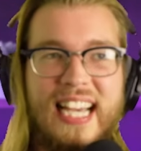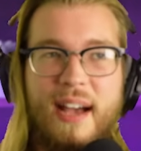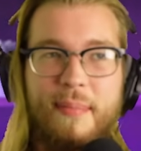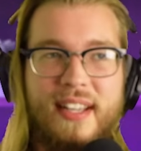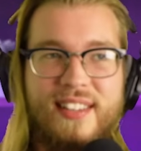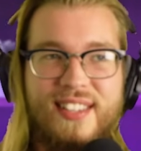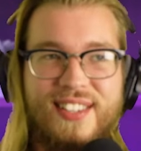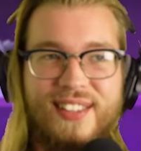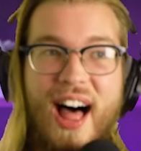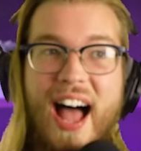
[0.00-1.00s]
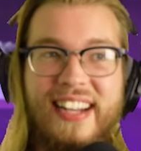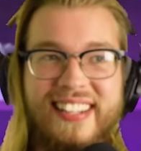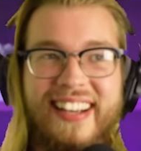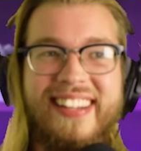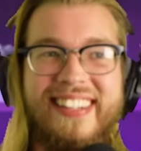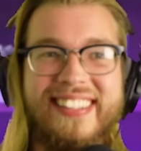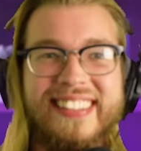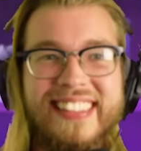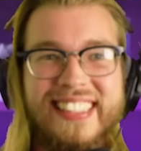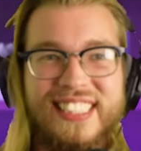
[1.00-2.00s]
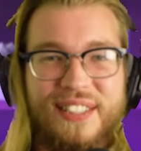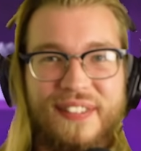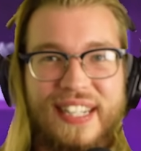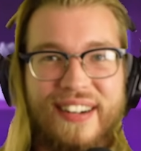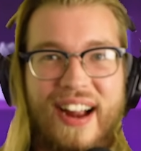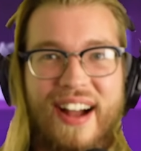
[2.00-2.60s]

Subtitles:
Yeah, because it's a lot to figure